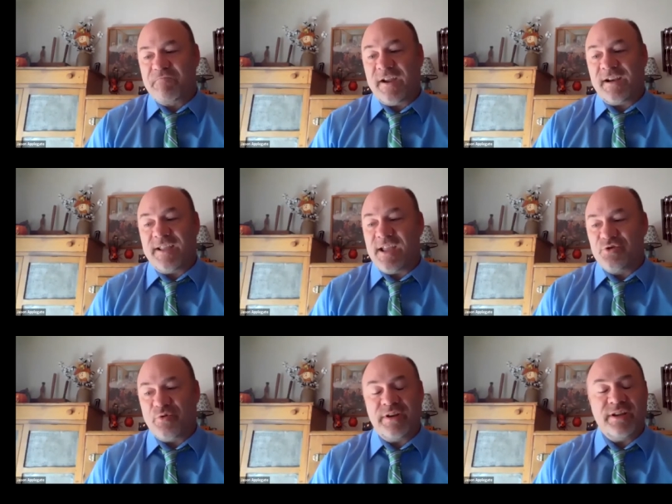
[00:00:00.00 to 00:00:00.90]
finally, I
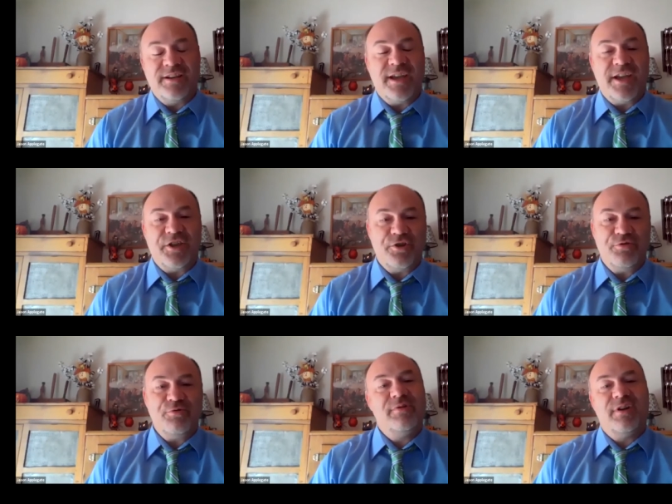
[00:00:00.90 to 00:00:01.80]
joined
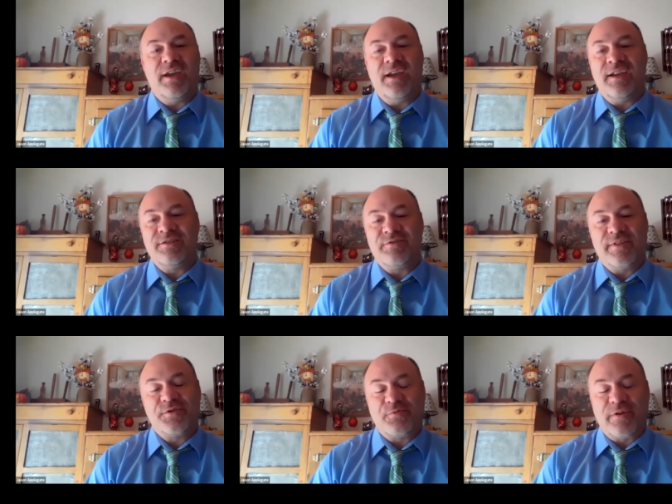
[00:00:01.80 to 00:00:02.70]
NKU. And so
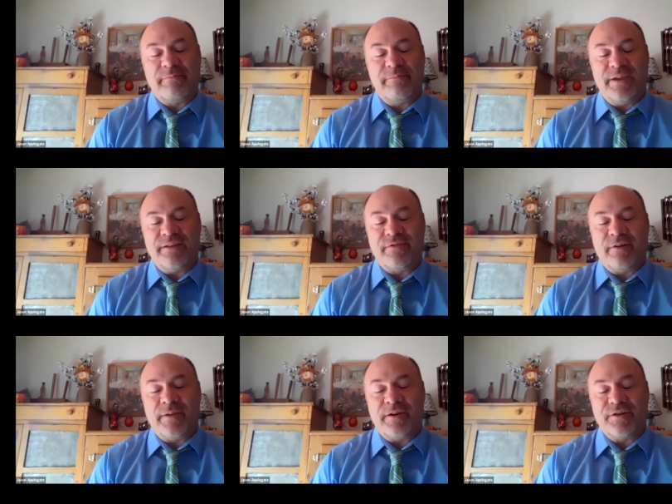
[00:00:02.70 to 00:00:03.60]
that's where I've been
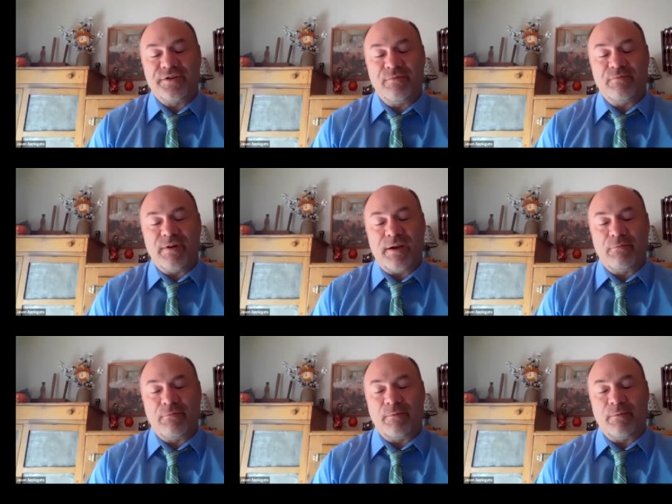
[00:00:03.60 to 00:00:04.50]
from there. So I,
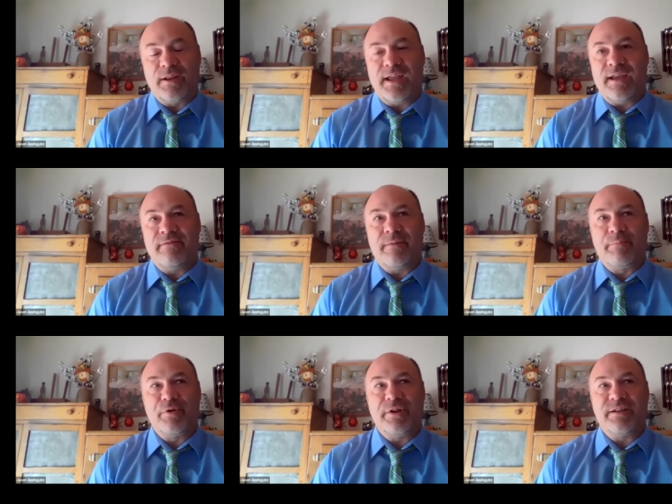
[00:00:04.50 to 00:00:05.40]
I really have a
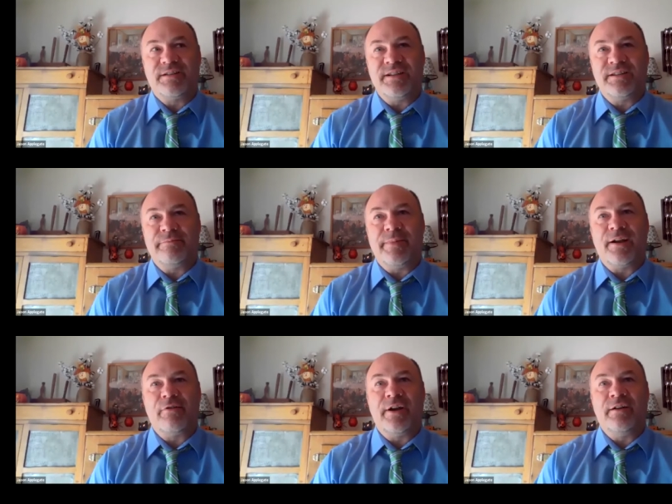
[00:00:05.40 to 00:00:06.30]
pretty extensive
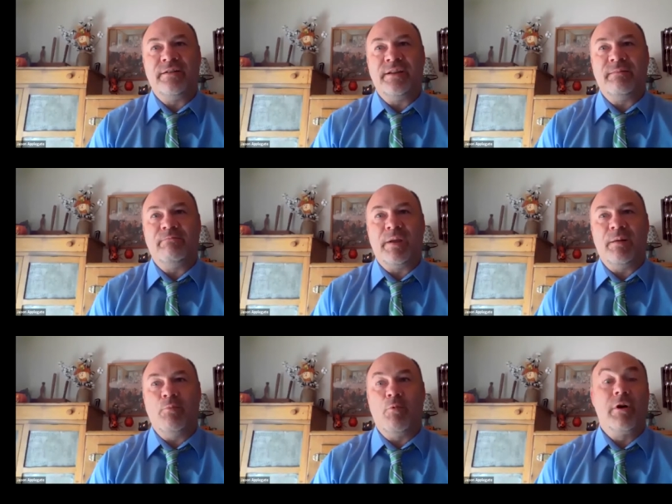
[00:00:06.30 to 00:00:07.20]
background in,
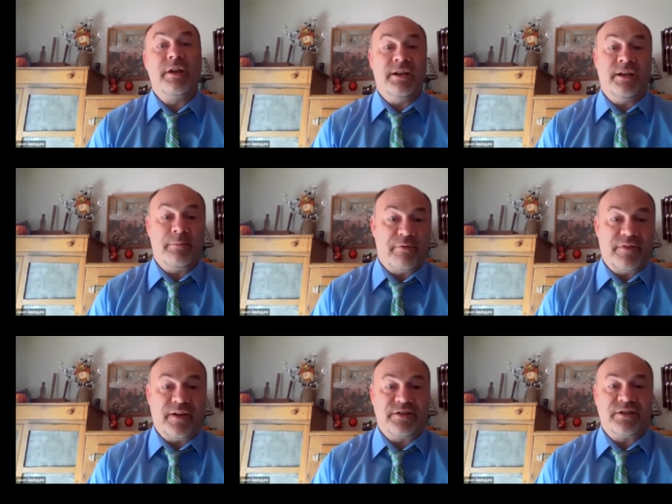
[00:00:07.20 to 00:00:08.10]
in working in the
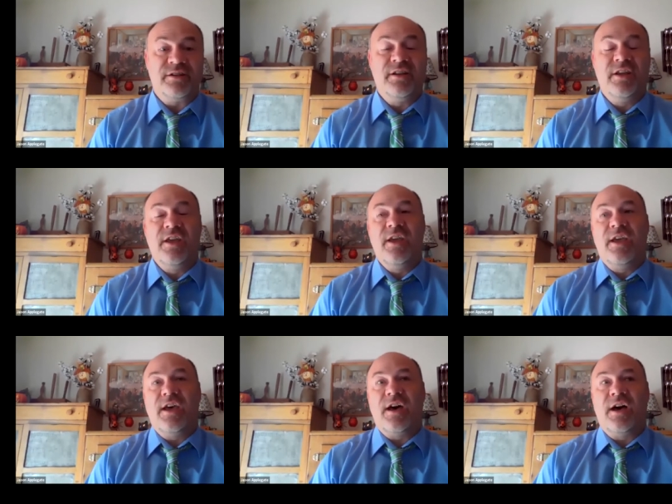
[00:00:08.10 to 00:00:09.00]
profession.
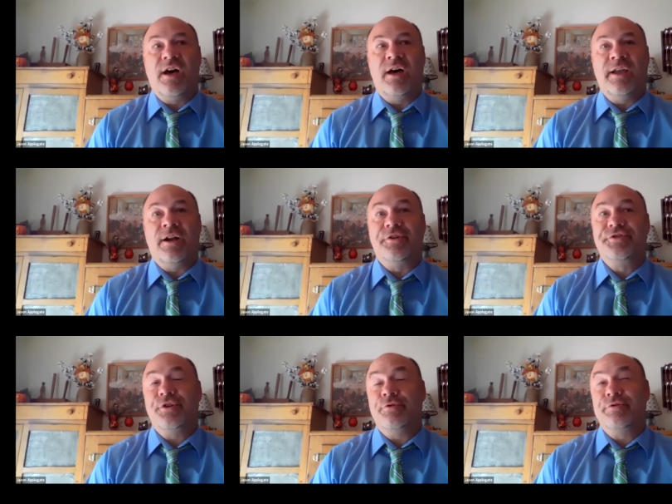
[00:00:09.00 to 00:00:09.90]
Uh, and
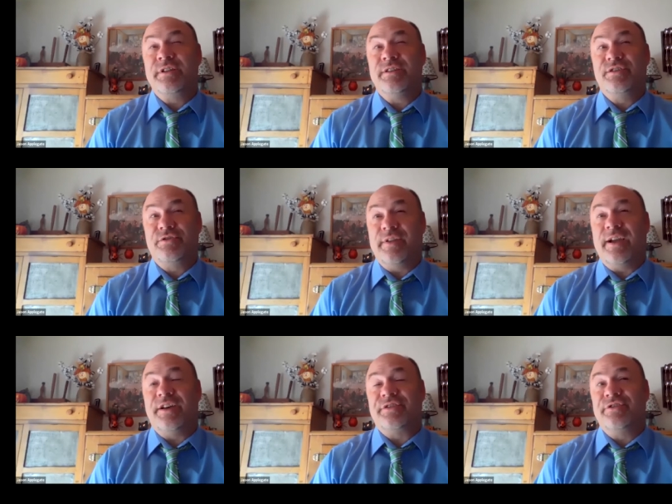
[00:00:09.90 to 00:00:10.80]
also since
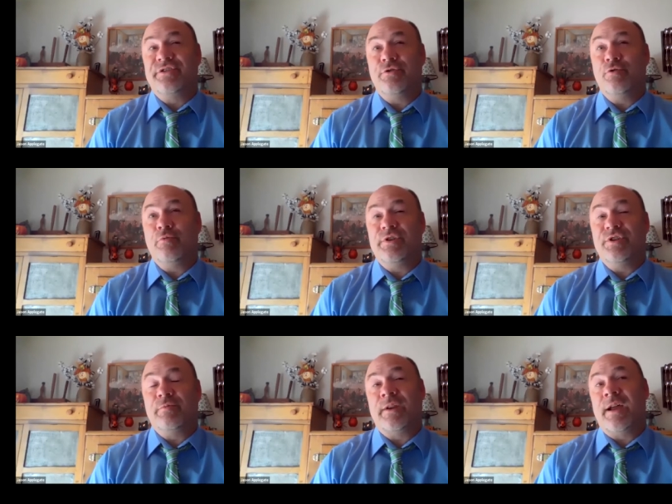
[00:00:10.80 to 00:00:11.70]
2002, which
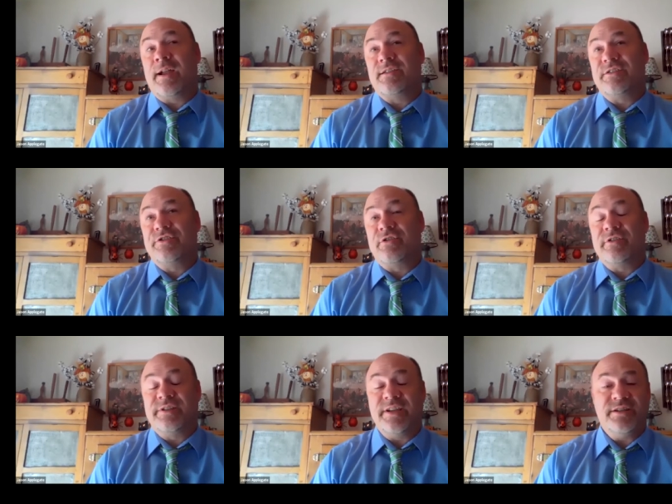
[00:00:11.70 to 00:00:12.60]
is when I actually
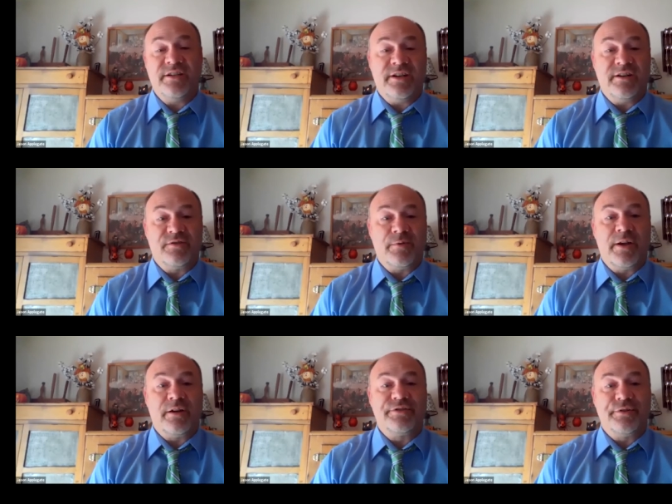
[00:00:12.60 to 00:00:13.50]
started teaching it as
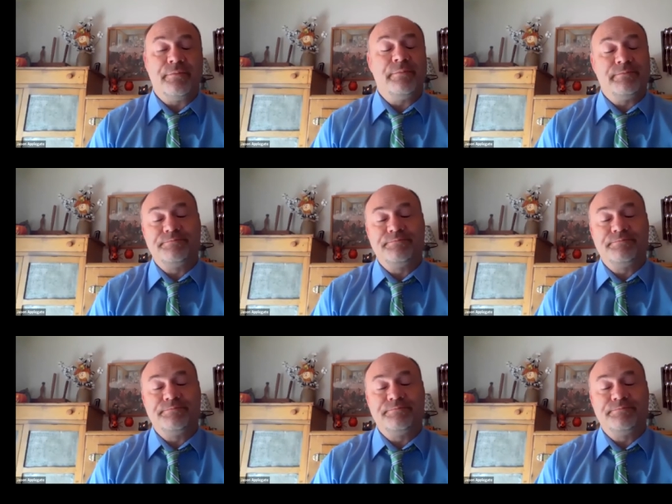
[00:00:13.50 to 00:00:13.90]
well. So